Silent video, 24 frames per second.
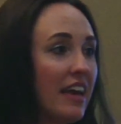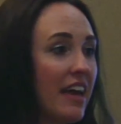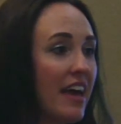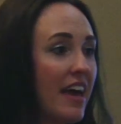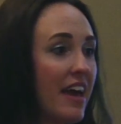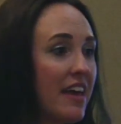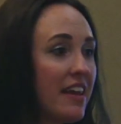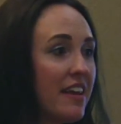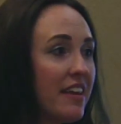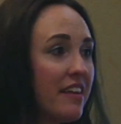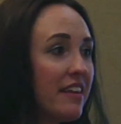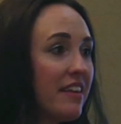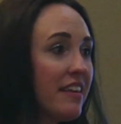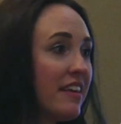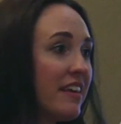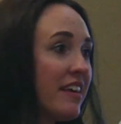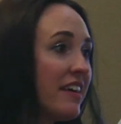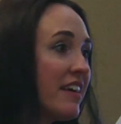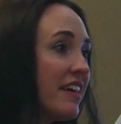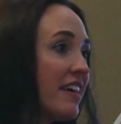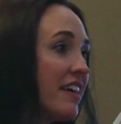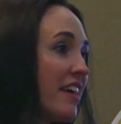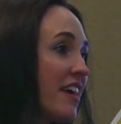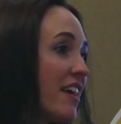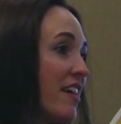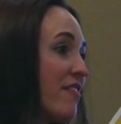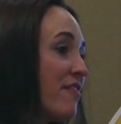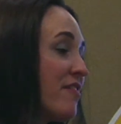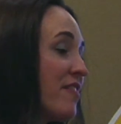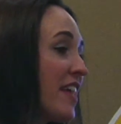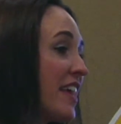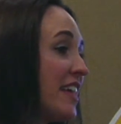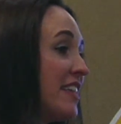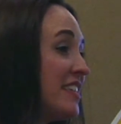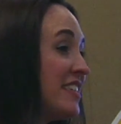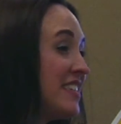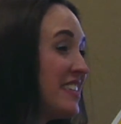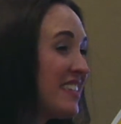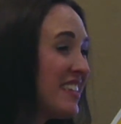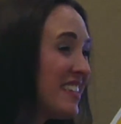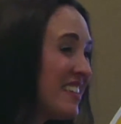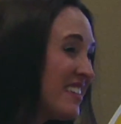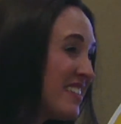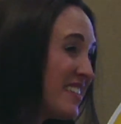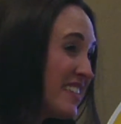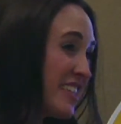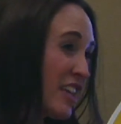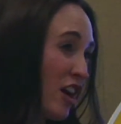And if they
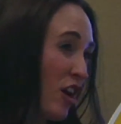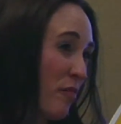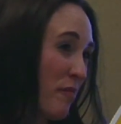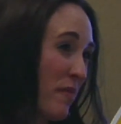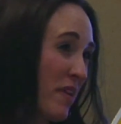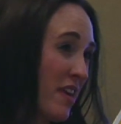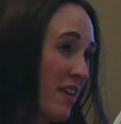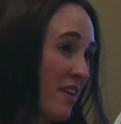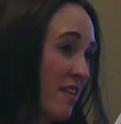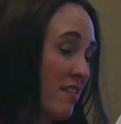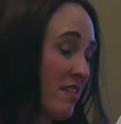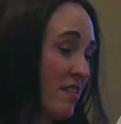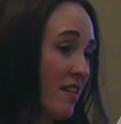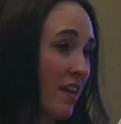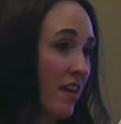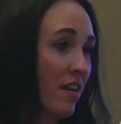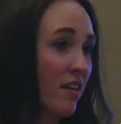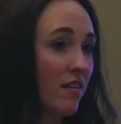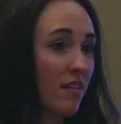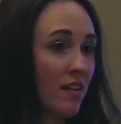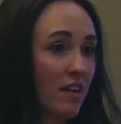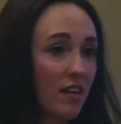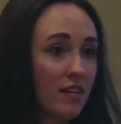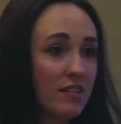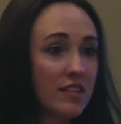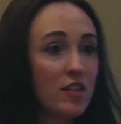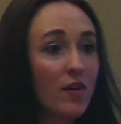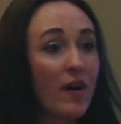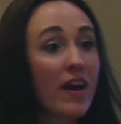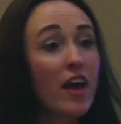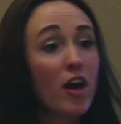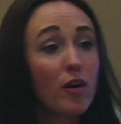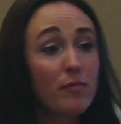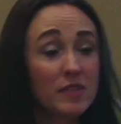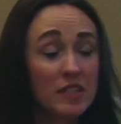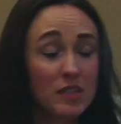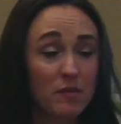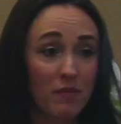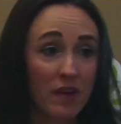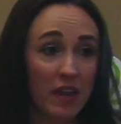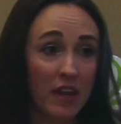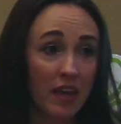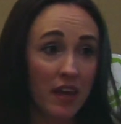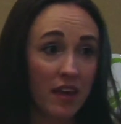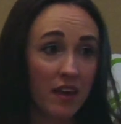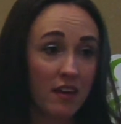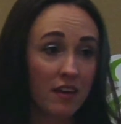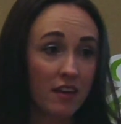didn't tell me, like, so I helped
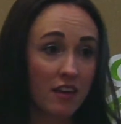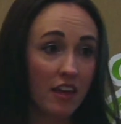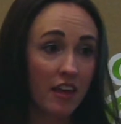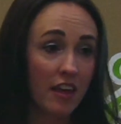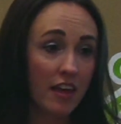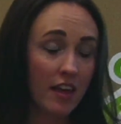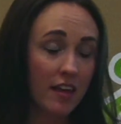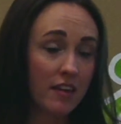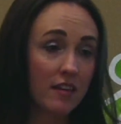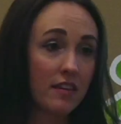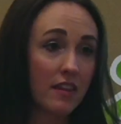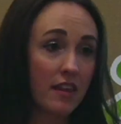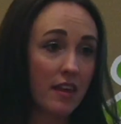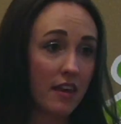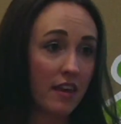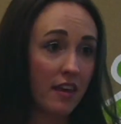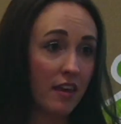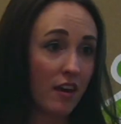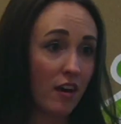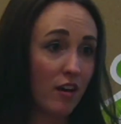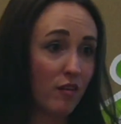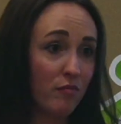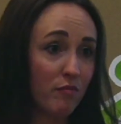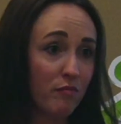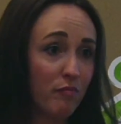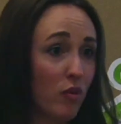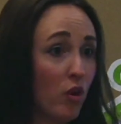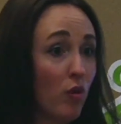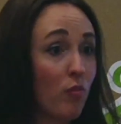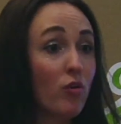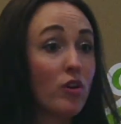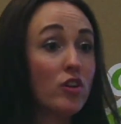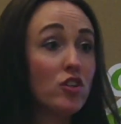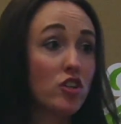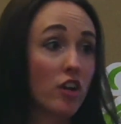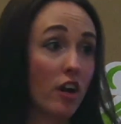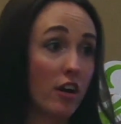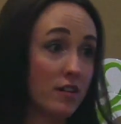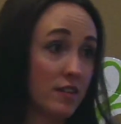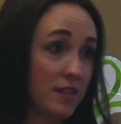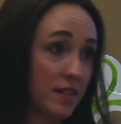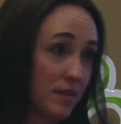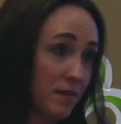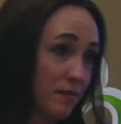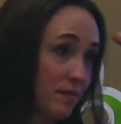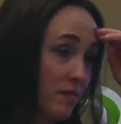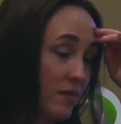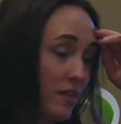somebody hit the Billboard
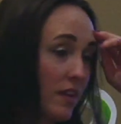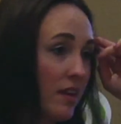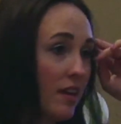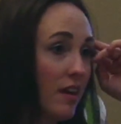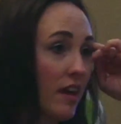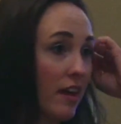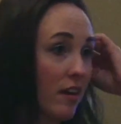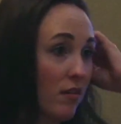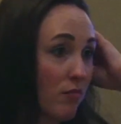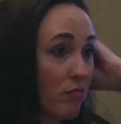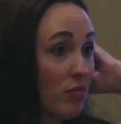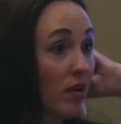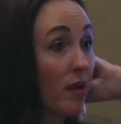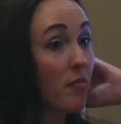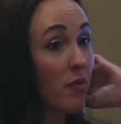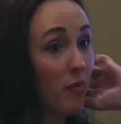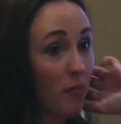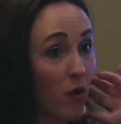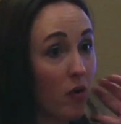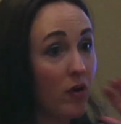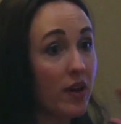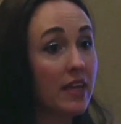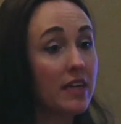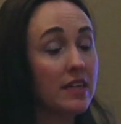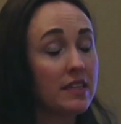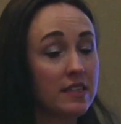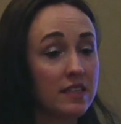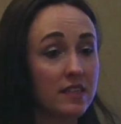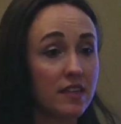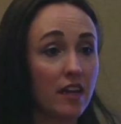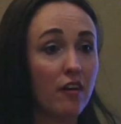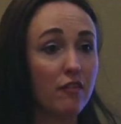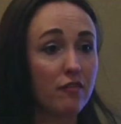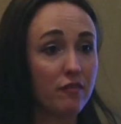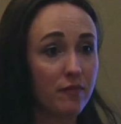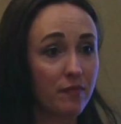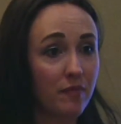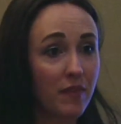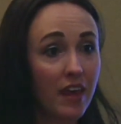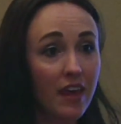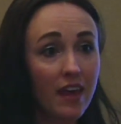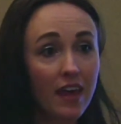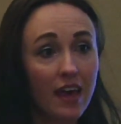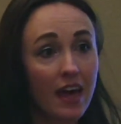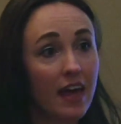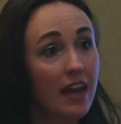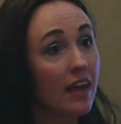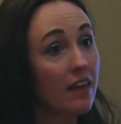charts, like by promoting his stuff.
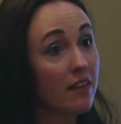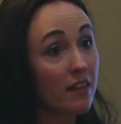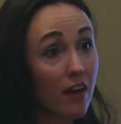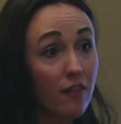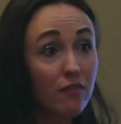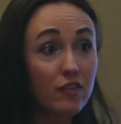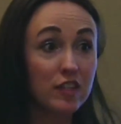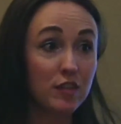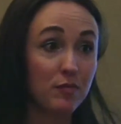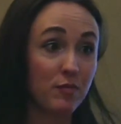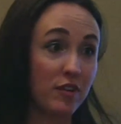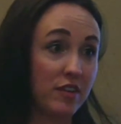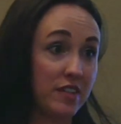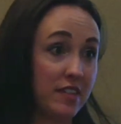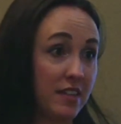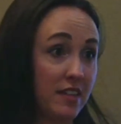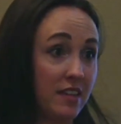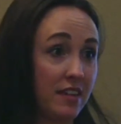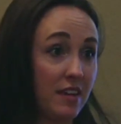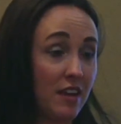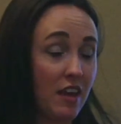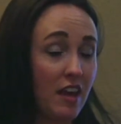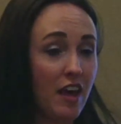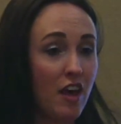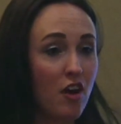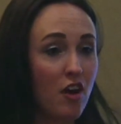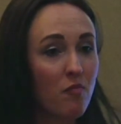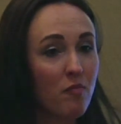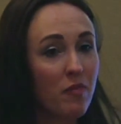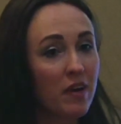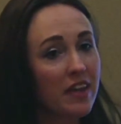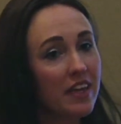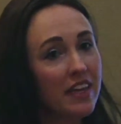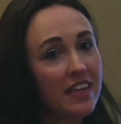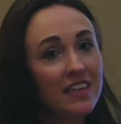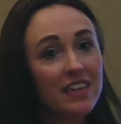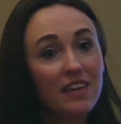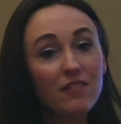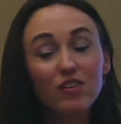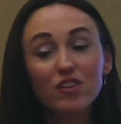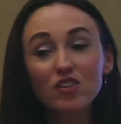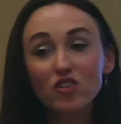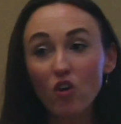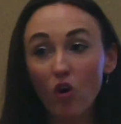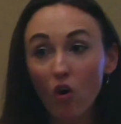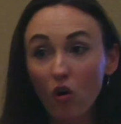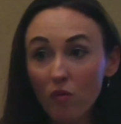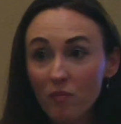And I love this person. but he never
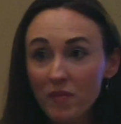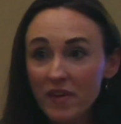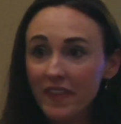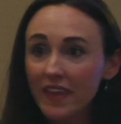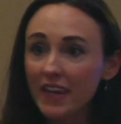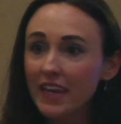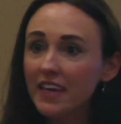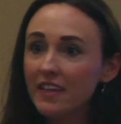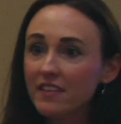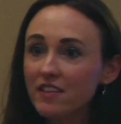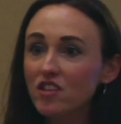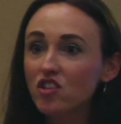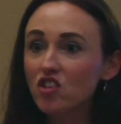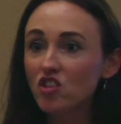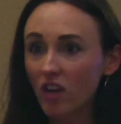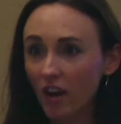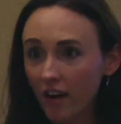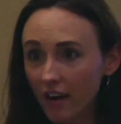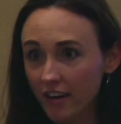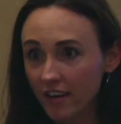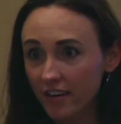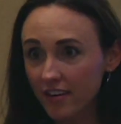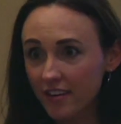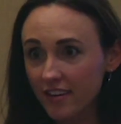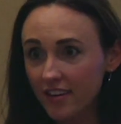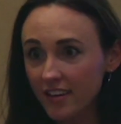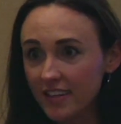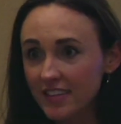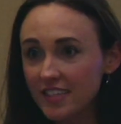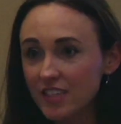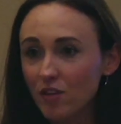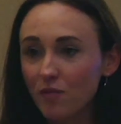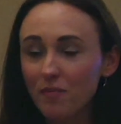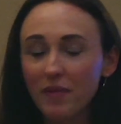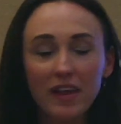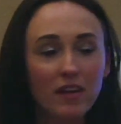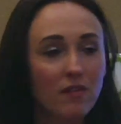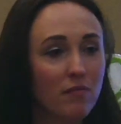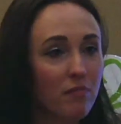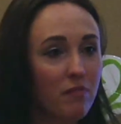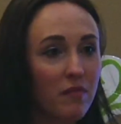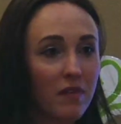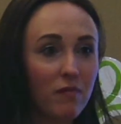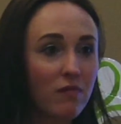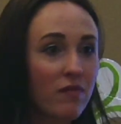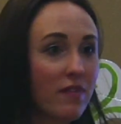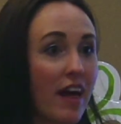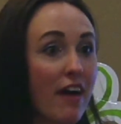told me that he hit the chart. And so I'm like
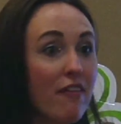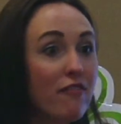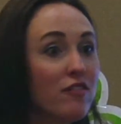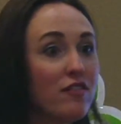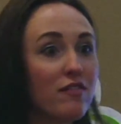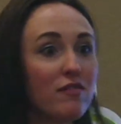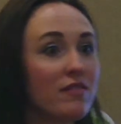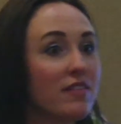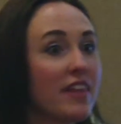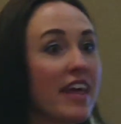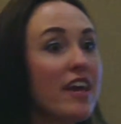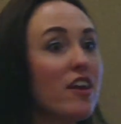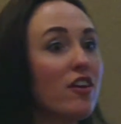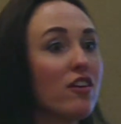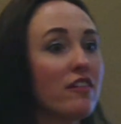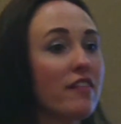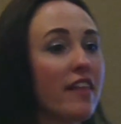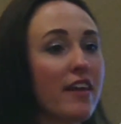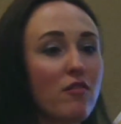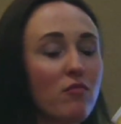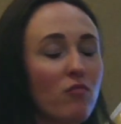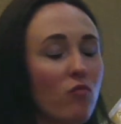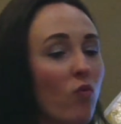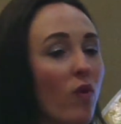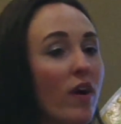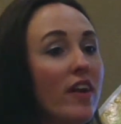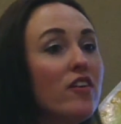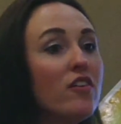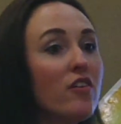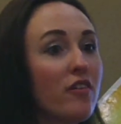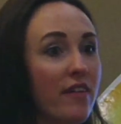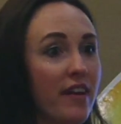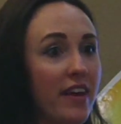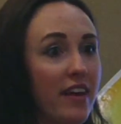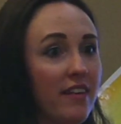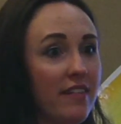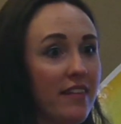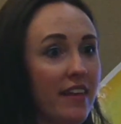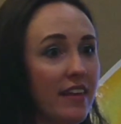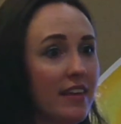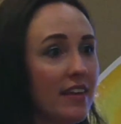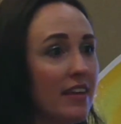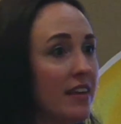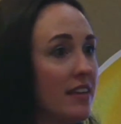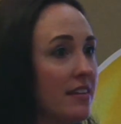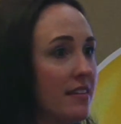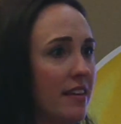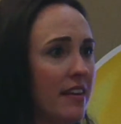left later, like wondering, like,
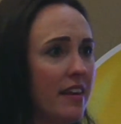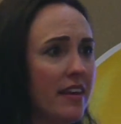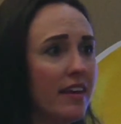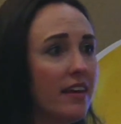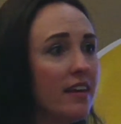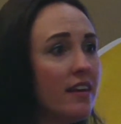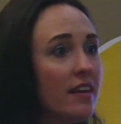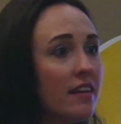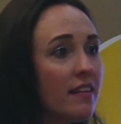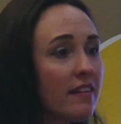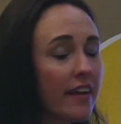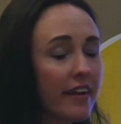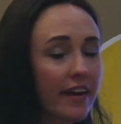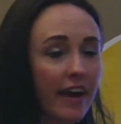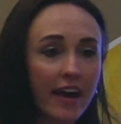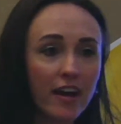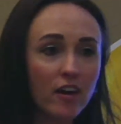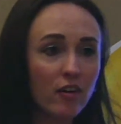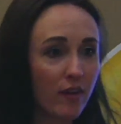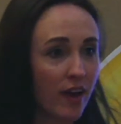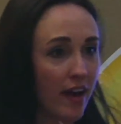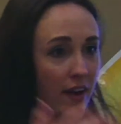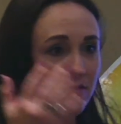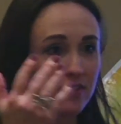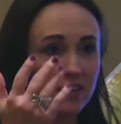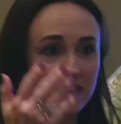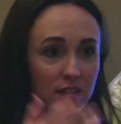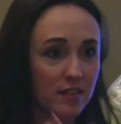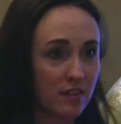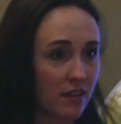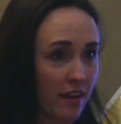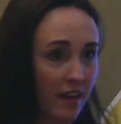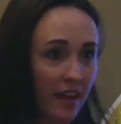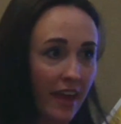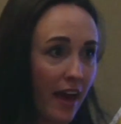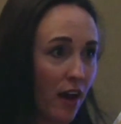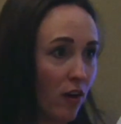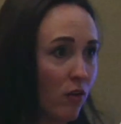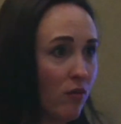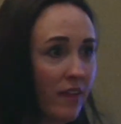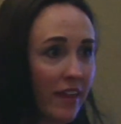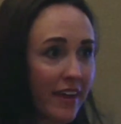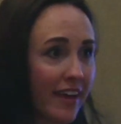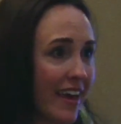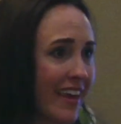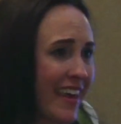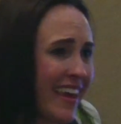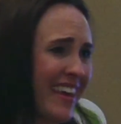did he hit it? Like, I don't have this account,
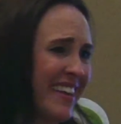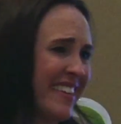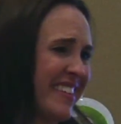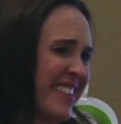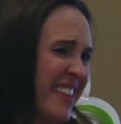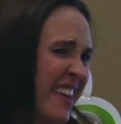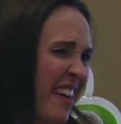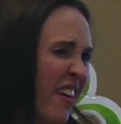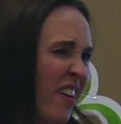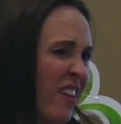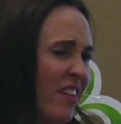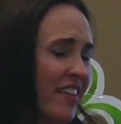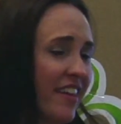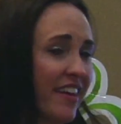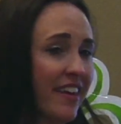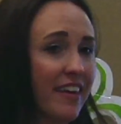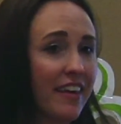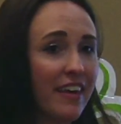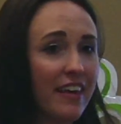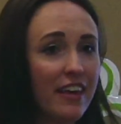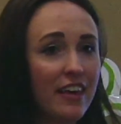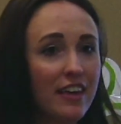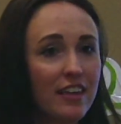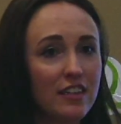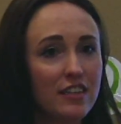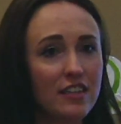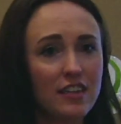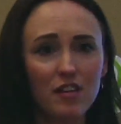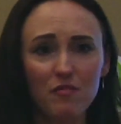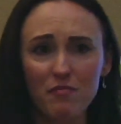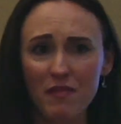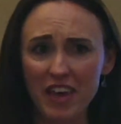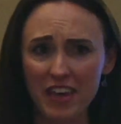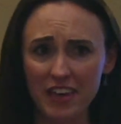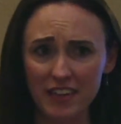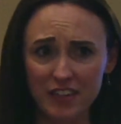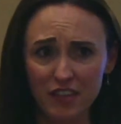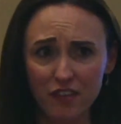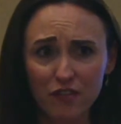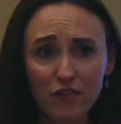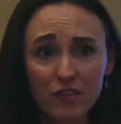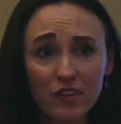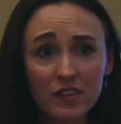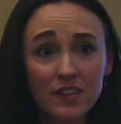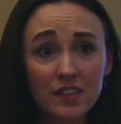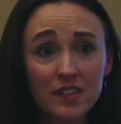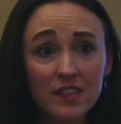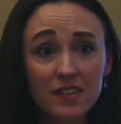like I can't tell, like, did it make a
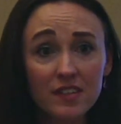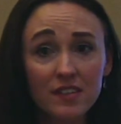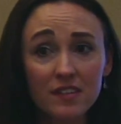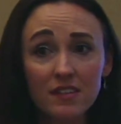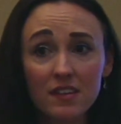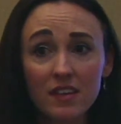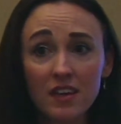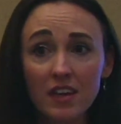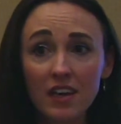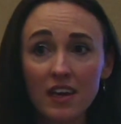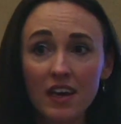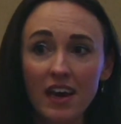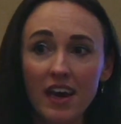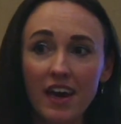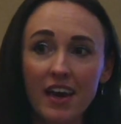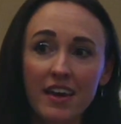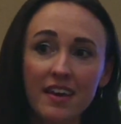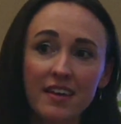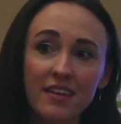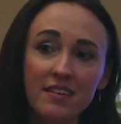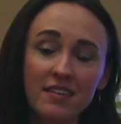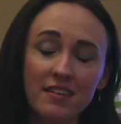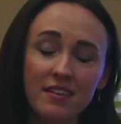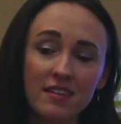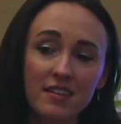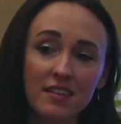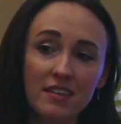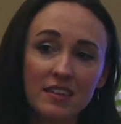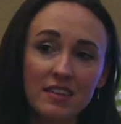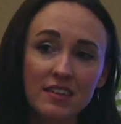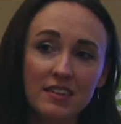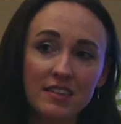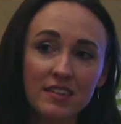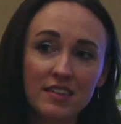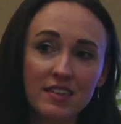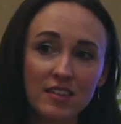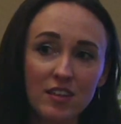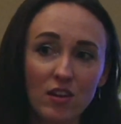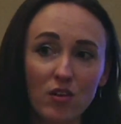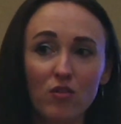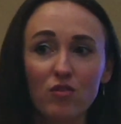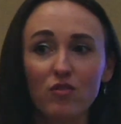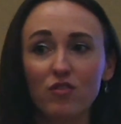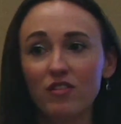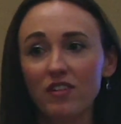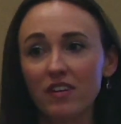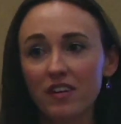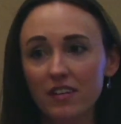difference? And
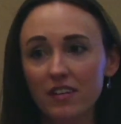so